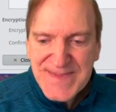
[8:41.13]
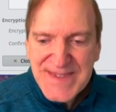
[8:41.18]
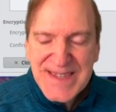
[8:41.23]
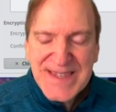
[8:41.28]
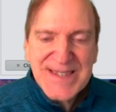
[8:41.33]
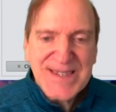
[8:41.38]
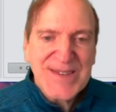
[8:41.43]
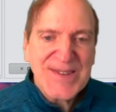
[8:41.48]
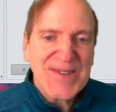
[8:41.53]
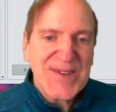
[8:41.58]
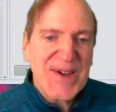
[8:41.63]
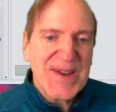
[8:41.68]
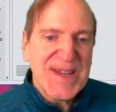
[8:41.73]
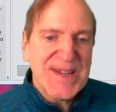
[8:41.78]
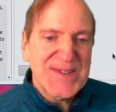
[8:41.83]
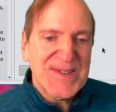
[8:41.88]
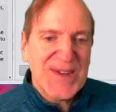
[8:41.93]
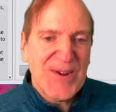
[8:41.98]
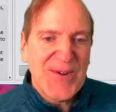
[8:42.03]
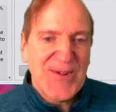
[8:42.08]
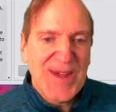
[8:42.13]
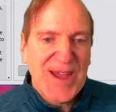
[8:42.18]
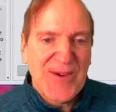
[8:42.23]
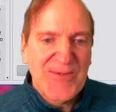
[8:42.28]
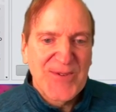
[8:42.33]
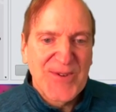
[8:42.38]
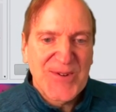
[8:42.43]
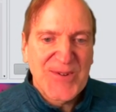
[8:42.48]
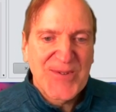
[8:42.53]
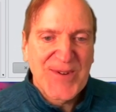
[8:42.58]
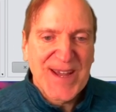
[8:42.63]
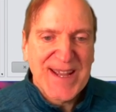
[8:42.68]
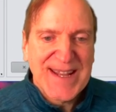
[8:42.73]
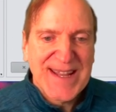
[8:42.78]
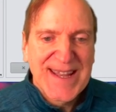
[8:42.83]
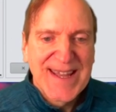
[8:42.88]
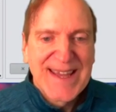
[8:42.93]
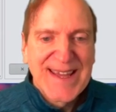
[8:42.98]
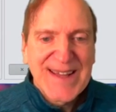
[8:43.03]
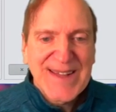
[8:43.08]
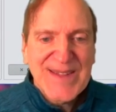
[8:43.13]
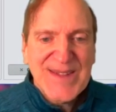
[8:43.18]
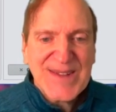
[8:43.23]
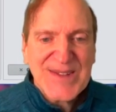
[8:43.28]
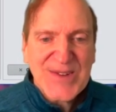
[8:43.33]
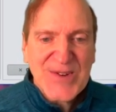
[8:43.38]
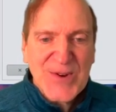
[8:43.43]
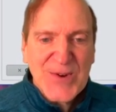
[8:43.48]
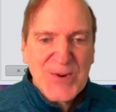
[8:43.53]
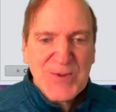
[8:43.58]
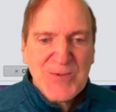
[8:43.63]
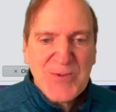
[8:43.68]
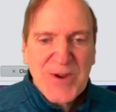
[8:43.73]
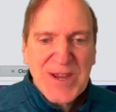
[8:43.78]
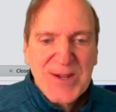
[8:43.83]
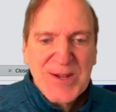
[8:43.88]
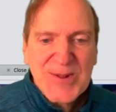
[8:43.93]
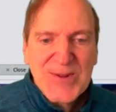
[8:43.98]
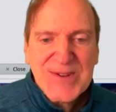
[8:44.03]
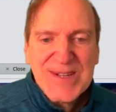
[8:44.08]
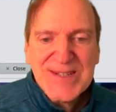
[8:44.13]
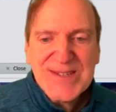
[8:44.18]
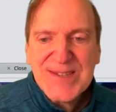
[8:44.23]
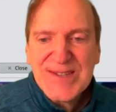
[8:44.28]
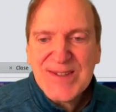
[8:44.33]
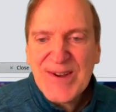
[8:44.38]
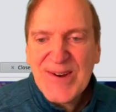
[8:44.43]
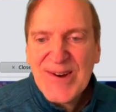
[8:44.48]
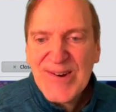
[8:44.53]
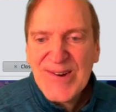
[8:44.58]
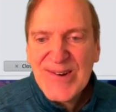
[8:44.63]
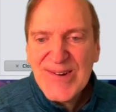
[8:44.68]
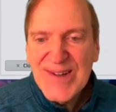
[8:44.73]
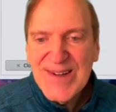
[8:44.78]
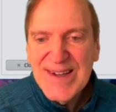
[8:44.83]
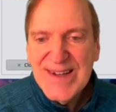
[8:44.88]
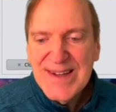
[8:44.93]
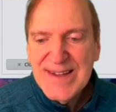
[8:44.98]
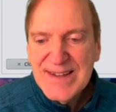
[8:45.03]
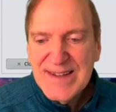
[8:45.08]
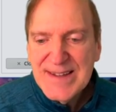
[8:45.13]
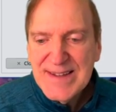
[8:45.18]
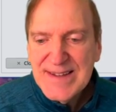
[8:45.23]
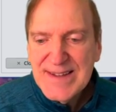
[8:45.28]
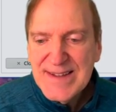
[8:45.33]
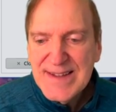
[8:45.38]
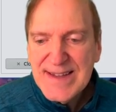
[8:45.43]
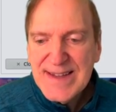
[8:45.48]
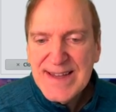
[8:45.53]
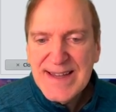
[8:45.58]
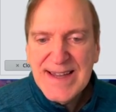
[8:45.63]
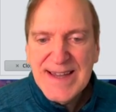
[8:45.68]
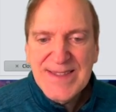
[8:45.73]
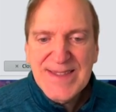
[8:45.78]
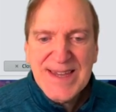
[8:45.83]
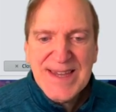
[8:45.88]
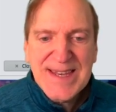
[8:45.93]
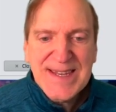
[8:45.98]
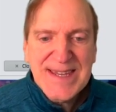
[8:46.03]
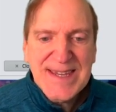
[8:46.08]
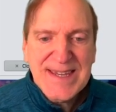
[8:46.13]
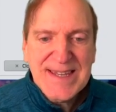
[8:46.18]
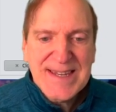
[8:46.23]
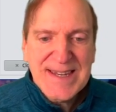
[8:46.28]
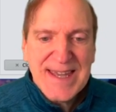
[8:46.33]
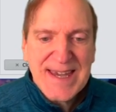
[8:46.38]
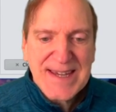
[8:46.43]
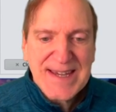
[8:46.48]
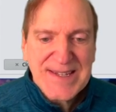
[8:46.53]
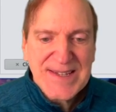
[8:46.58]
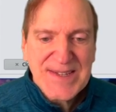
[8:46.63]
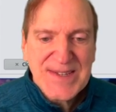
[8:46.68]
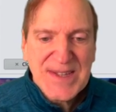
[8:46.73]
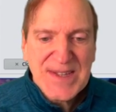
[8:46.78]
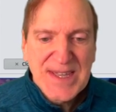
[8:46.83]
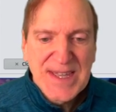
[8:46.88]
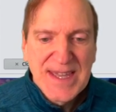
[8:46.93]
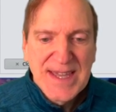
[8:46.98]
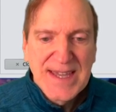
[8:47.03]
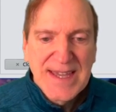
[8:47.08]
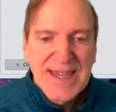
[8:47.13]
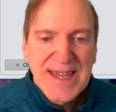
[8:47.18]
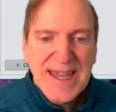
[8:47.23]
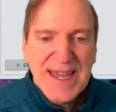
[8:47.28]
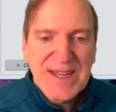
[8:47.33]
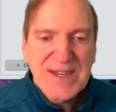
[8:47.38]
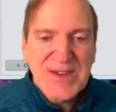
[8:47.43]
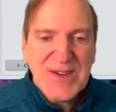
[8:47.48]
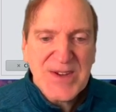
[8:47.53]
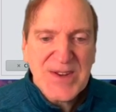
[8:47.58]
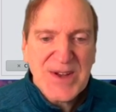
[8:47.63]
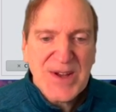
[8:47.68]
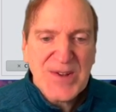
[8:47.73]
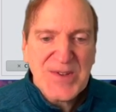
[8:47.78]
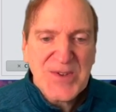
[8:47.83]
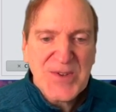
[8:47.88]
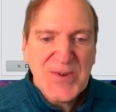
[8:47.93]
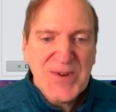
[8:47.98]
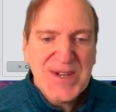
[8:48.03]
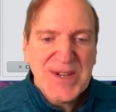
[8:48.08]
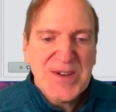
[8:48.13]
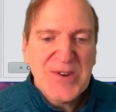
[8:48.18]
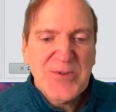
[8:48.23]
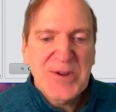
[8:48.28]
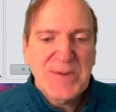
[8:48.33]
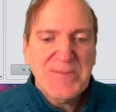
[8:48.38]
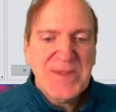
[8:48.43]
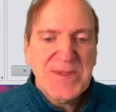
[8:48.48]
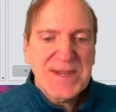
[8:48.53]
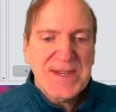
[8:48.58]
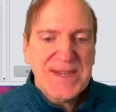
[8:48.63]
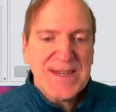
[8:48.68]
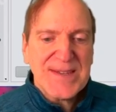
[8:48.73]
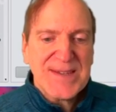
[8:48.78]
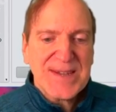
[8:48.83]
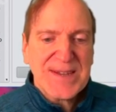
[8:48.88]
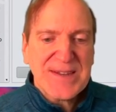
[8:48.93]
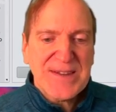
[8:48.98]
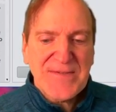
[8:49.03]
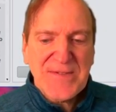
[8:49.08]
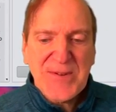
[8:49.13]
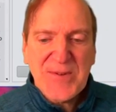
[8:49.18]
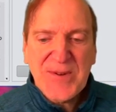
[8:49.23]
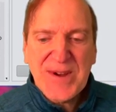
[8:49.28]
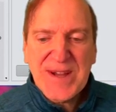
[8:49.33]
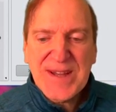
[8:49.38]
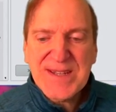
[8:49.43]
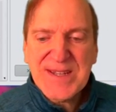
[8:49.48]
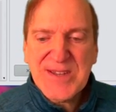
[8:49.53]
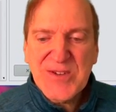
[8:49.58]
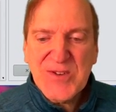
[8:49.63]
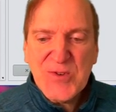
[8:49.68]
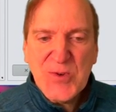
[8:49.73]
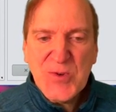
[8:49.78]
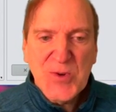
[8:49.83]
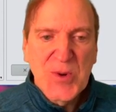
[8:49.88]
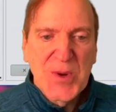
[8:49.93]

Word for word: Just thought I'd share that real quick. Let's go with regular install and then hit next. And you can also encrypt the disk if you want to